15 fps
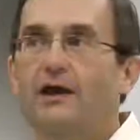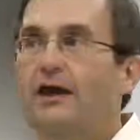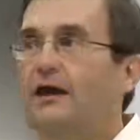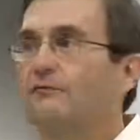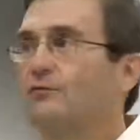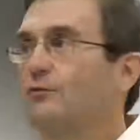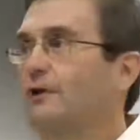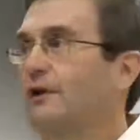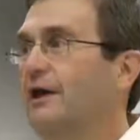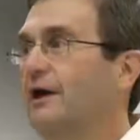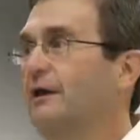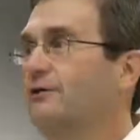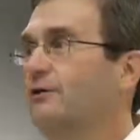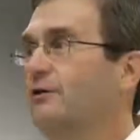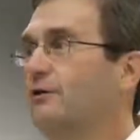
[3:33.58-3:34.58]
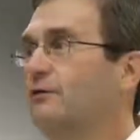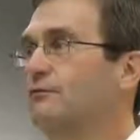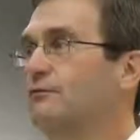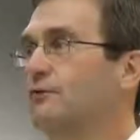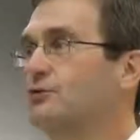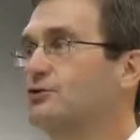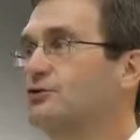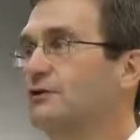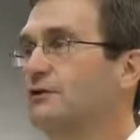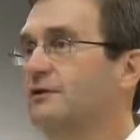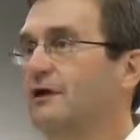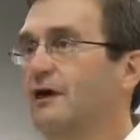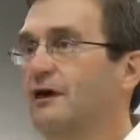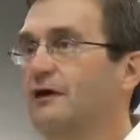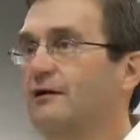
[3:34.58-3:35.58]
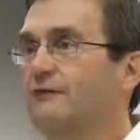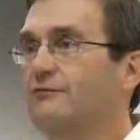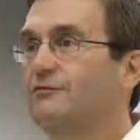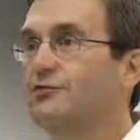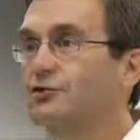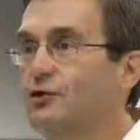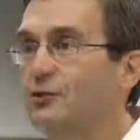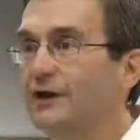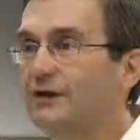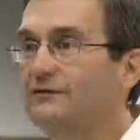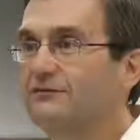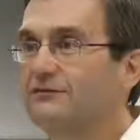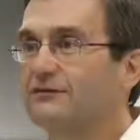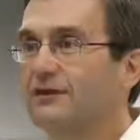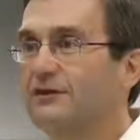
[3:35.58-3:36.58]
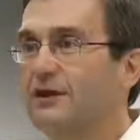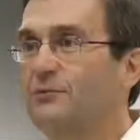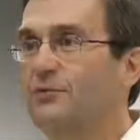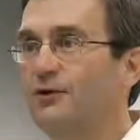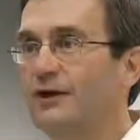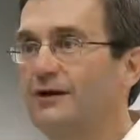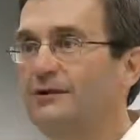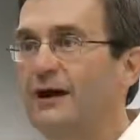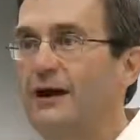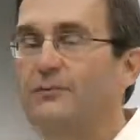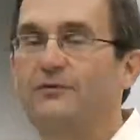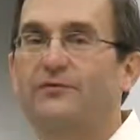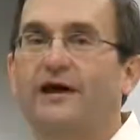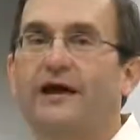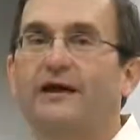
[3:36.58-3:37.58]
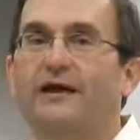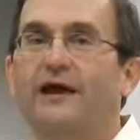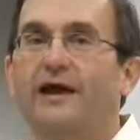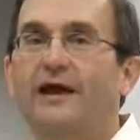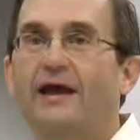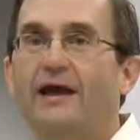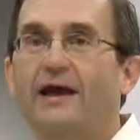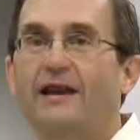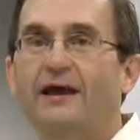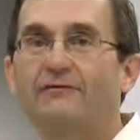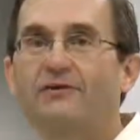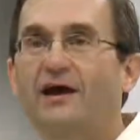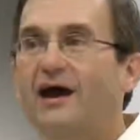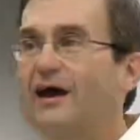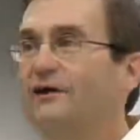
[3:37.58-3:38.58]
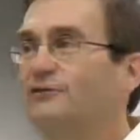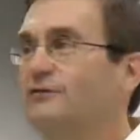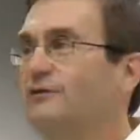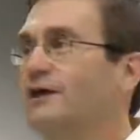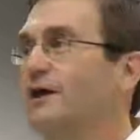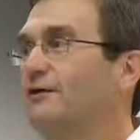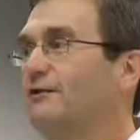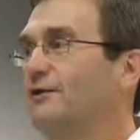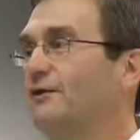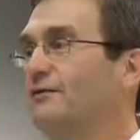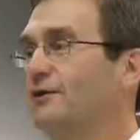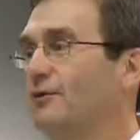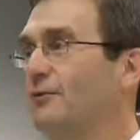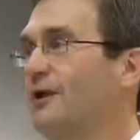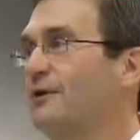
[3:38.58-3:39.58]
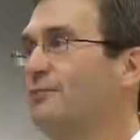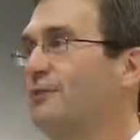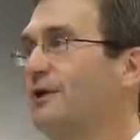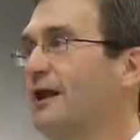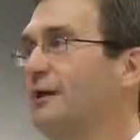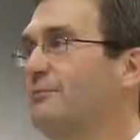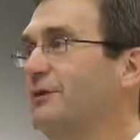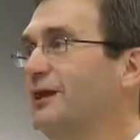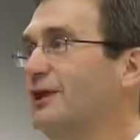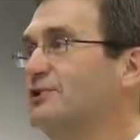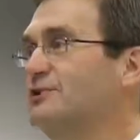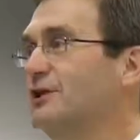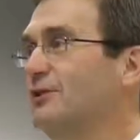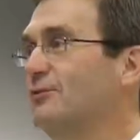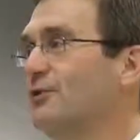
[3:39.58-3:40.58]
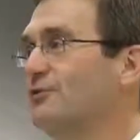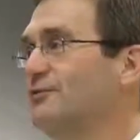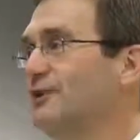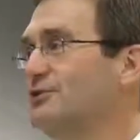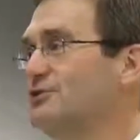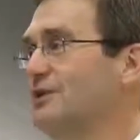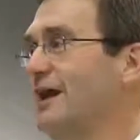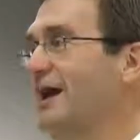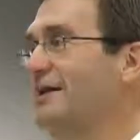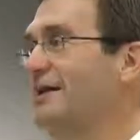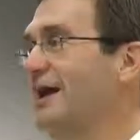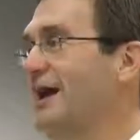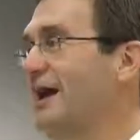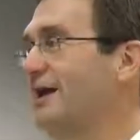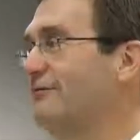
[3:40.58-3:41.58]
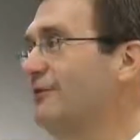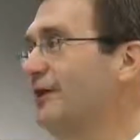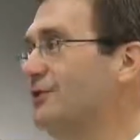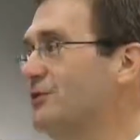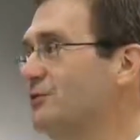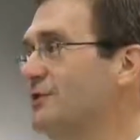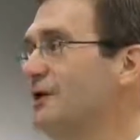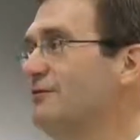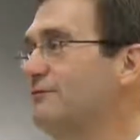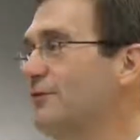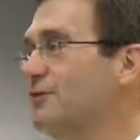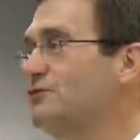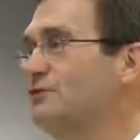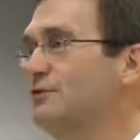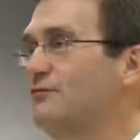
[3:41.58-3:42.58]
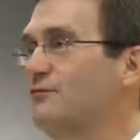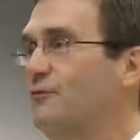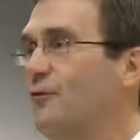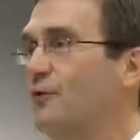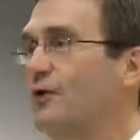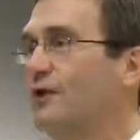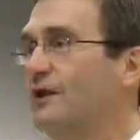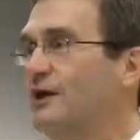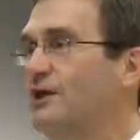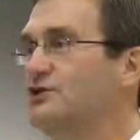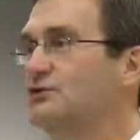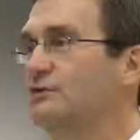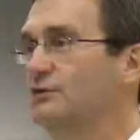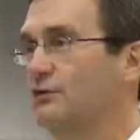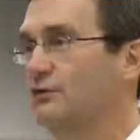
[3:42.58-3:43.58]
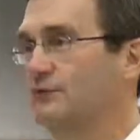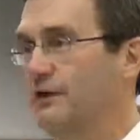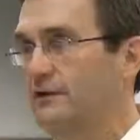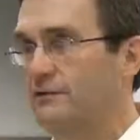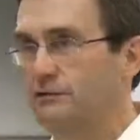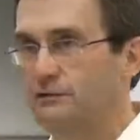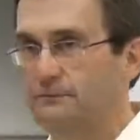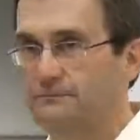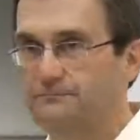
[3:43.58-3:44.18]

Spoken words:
Everyone had their own version of Unix that they put on top of that. And every ISV out there that wanted to put an application on a workstation had to have a unique version for each of those vendors.